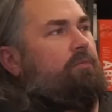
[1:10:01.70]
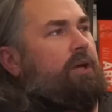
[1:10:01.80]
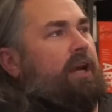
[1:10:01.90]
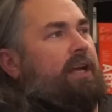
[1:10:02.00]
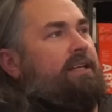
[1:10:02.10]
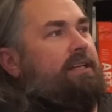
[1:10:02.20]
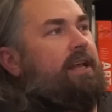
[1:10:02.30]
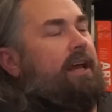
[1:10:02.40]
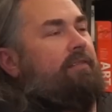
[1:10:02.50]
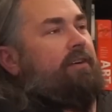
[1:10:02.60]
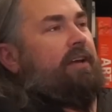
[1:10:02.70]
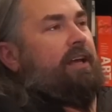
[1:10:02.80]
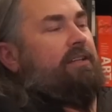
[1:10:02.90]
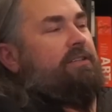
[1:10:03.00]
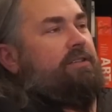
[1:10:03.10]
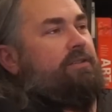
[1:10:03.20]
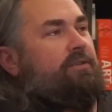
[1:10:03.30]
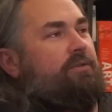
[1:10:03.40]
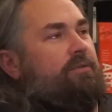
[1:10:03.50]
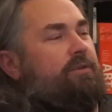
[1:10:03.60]
But I didn't ever get to
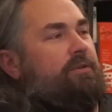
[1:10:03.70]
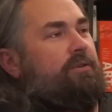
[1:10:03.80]
do